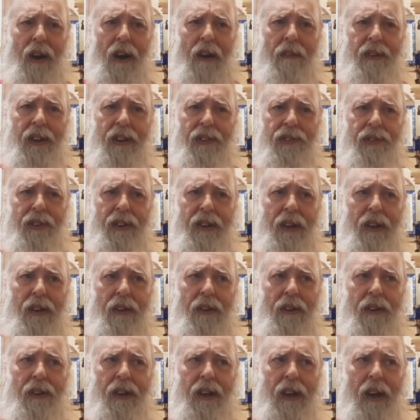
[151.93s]
obviously you're
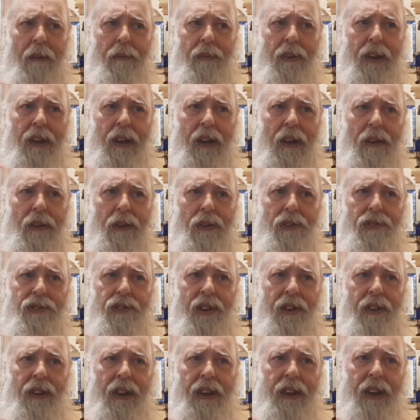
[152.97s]
going to come to the
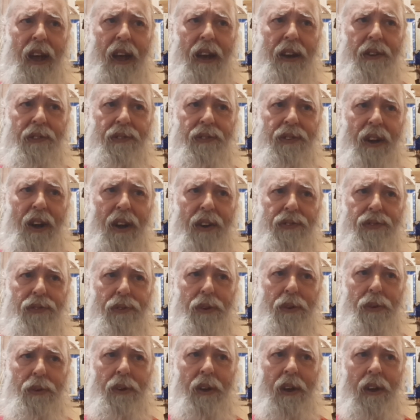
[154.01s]
conclusion that that is not
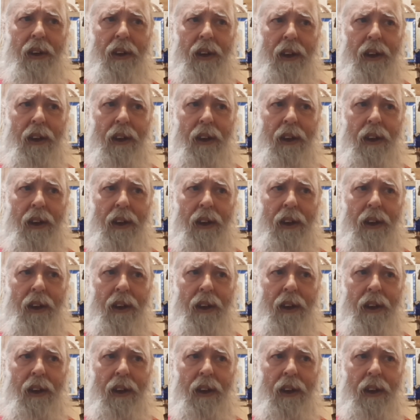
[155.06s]
true,